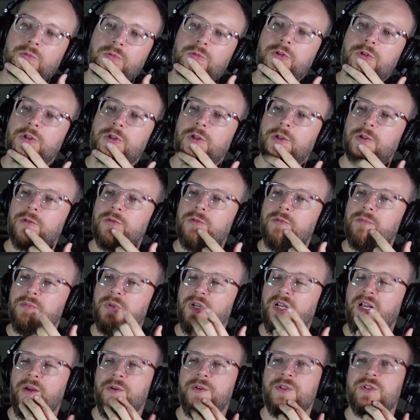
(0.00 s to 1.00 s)
true.
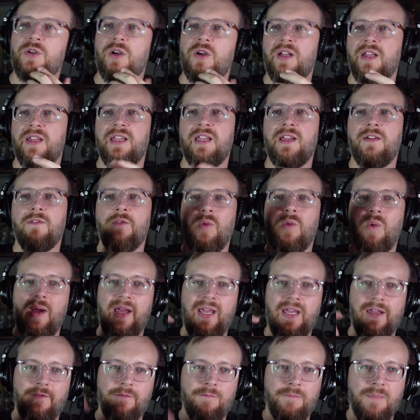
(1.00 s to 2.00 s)
But I was trying to think of a way
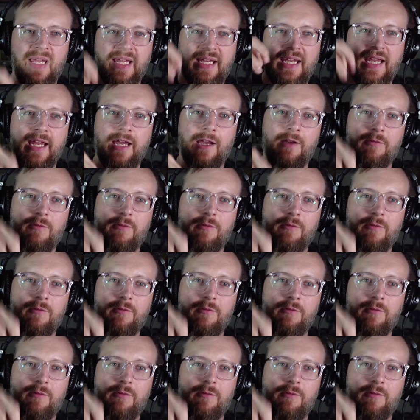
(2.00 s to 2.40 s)
of making it